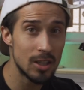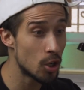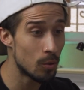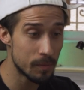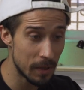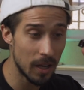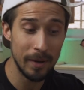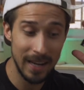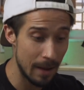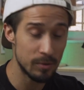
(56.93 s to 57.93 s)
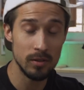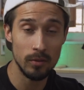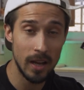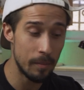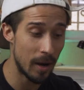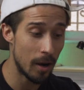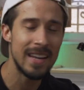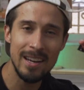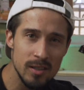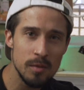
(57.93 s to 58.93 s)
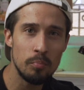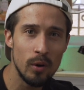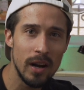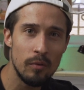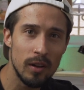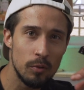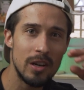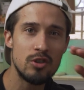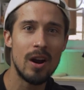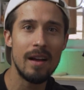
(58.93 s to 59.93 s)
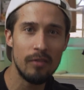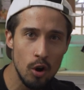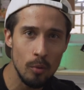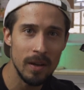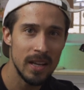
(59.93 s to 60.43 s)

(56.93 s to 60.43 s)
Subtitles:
show is becoming an absolute nightmare. Here's the point I really want to drive home.